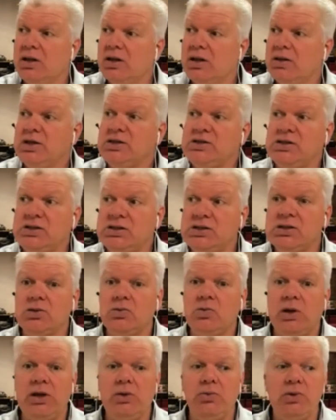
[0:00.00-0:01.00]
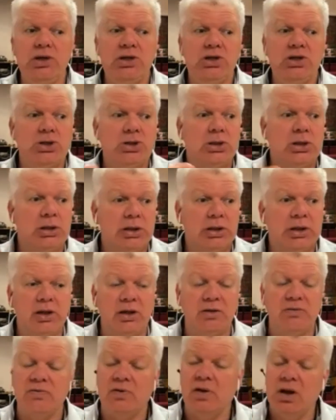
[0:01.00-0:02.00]
This is the way we should
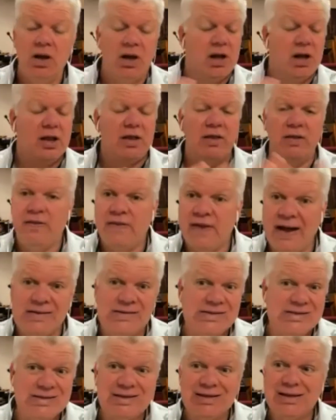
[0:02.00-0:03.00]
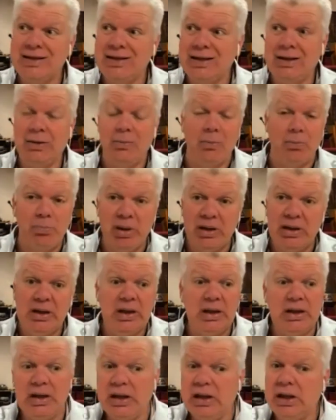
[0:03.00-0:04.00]
live. That's the
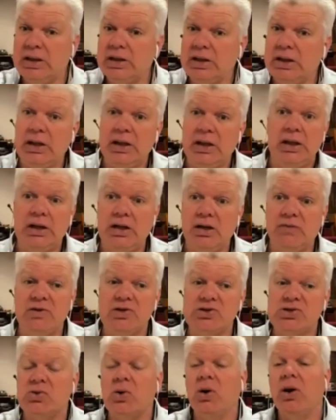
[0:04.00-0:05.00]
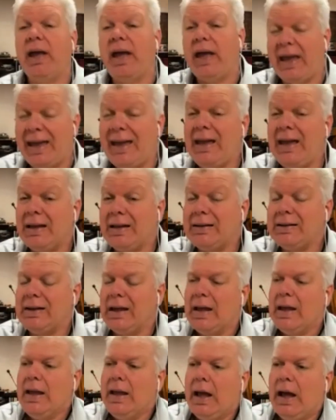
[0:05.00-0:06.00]
beginning and the end of the story. And
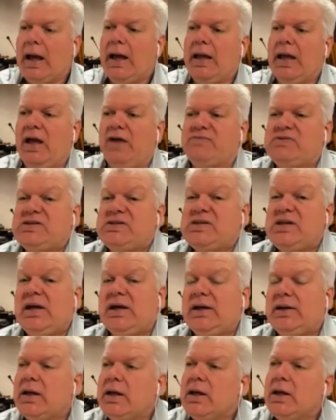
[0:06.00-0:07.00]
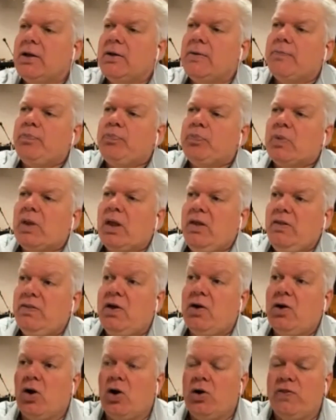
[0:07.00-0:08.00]
I have said
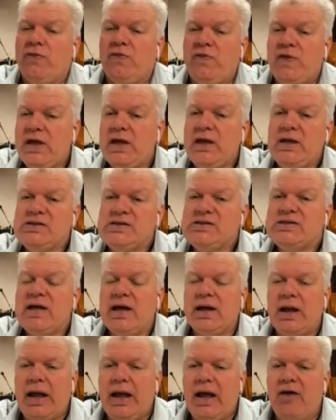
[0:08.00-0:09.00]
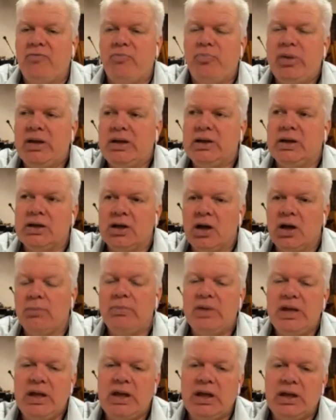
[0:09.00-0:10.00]
there are things that have been
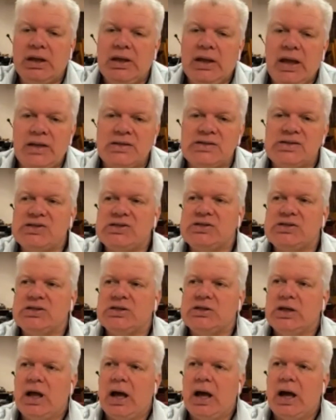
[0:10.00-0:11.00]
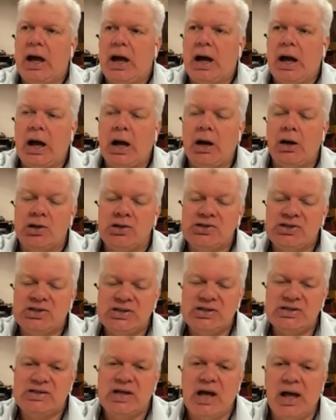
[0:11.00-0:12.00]
coming against our
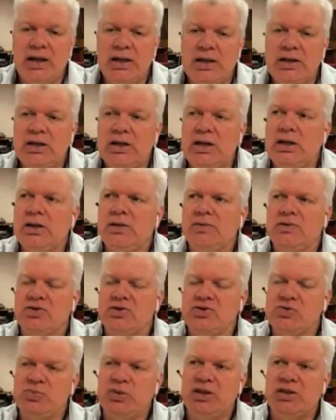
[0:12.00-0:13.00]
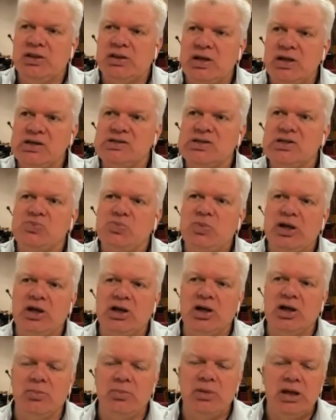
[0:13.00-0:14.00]
society. There's been things that's been
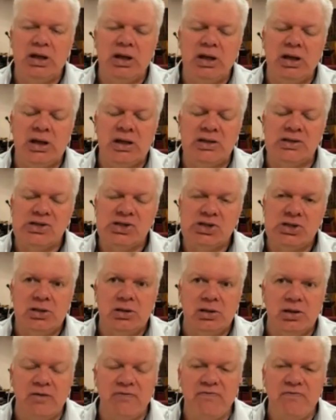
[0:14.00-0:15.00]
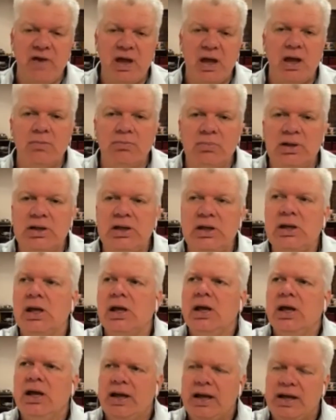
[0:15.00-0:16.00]
coming against the family
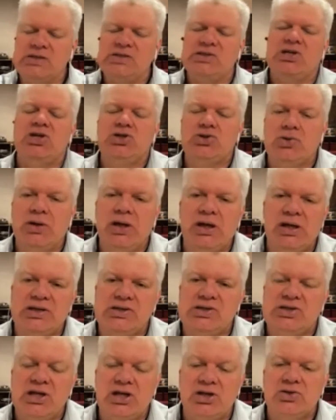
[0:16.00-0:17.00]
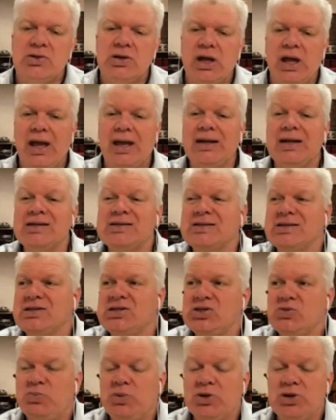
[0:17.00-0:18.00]
etc., etc. And it's a
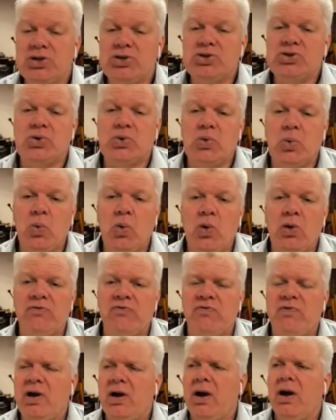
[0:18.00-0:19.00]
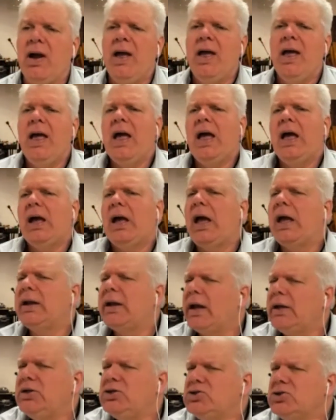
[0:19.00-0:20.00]
spiritual warfare. And
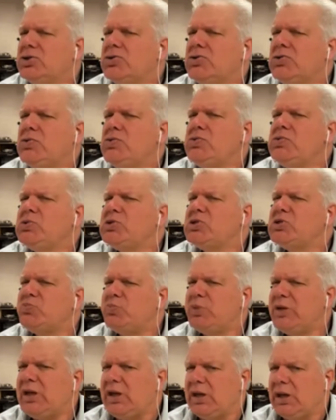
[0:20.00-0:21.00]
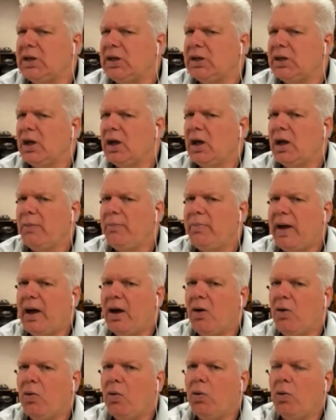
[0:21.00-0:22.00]
I do speak
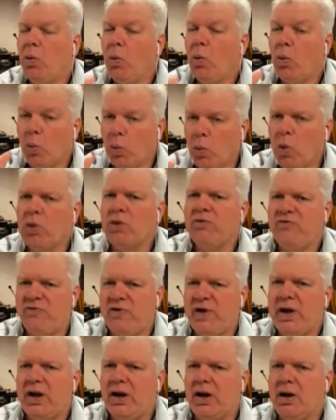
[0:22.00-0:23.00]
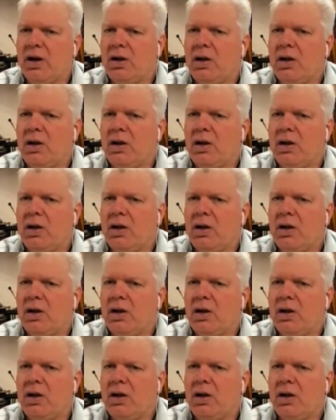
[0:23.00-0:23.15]
about warfare,